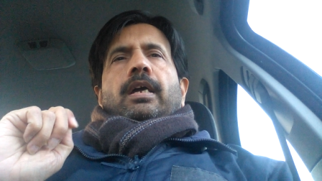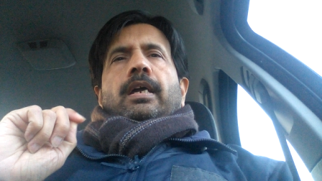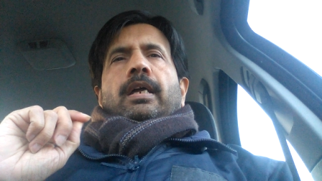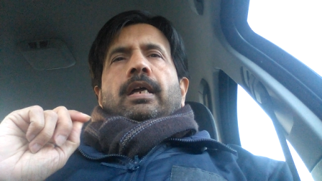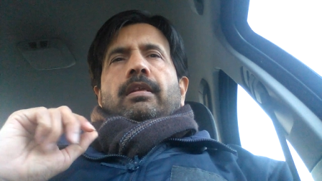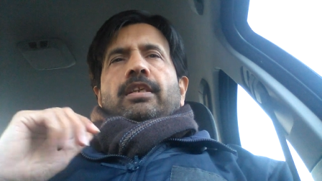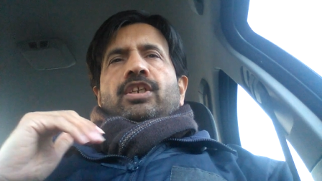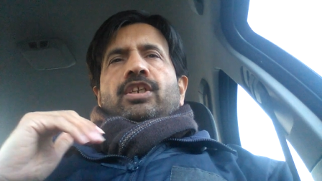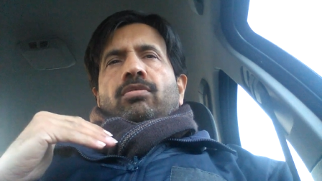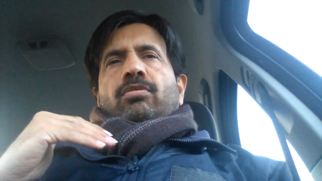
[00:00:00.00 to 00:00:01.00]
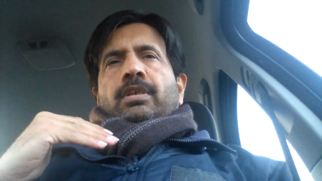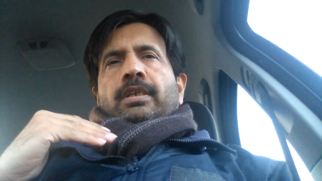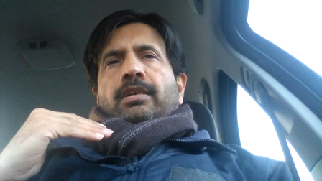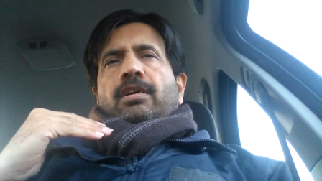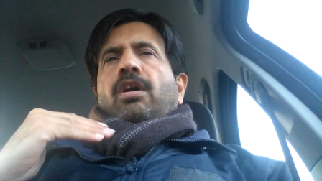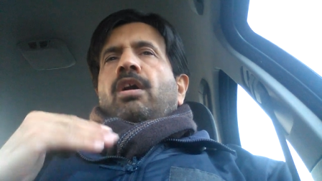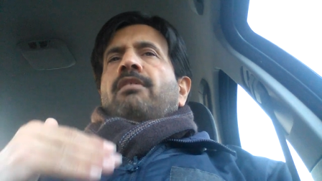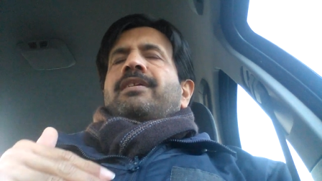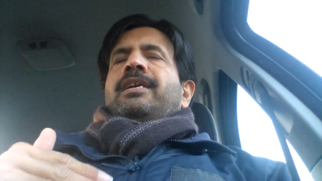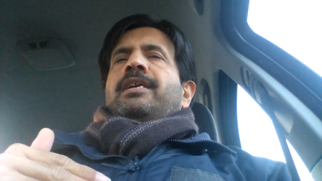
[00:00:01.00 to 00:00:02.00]
Uh, your uh,
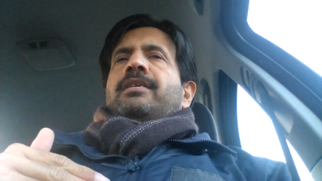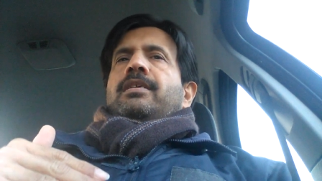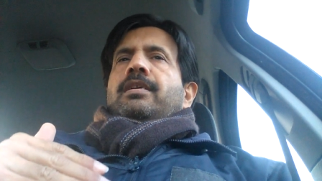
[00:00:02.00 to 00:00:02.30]
heart rate